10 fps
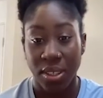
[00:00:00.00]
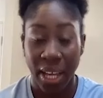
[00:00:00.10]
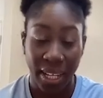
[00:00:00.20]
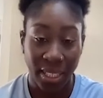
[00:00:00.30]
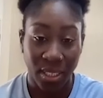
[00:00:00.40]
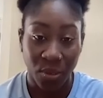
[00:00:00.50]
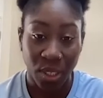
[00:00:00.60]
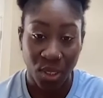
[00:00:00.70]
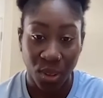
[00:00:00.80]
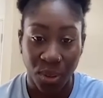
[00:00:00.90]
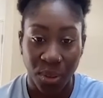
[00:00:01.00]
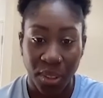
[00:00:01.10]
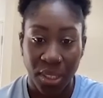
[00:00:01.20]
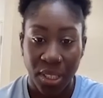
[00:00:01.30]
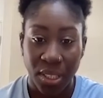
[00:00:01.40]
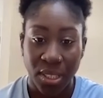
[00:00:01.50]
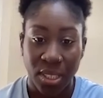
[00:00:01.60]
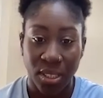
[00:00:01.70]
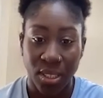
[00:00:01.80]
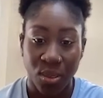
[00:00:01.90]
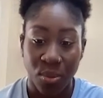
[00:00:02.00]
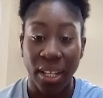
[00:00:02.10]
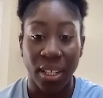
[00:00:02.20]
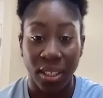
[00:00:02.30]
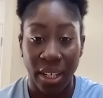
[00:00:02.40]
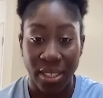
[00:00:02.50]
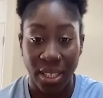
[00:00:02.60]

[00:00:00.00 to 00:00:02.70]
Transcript: that individual to recognize